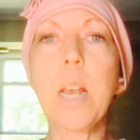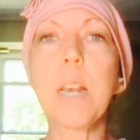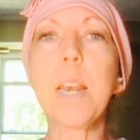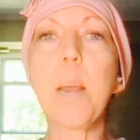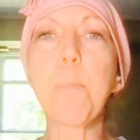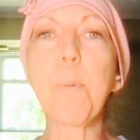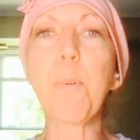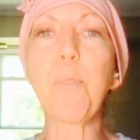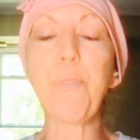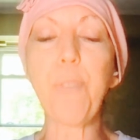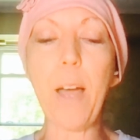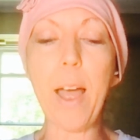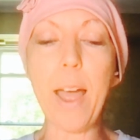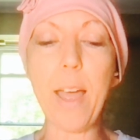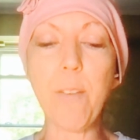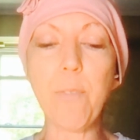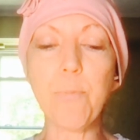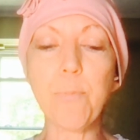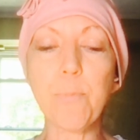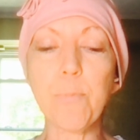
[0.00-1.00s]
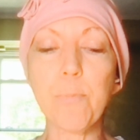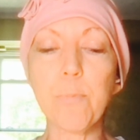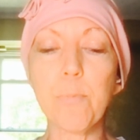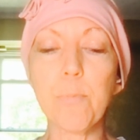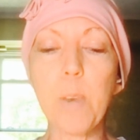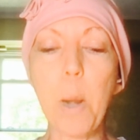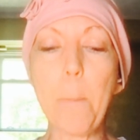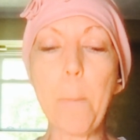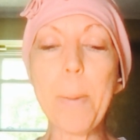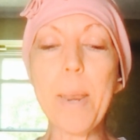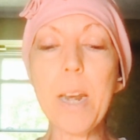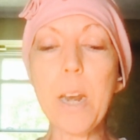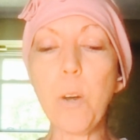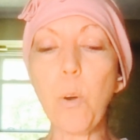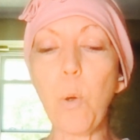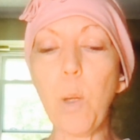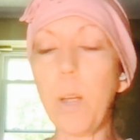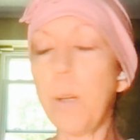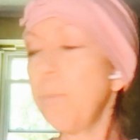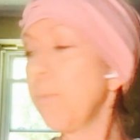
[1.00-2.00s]
Number five, peanut
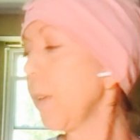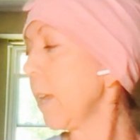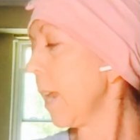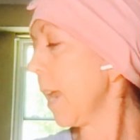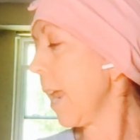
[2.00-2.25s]
oil.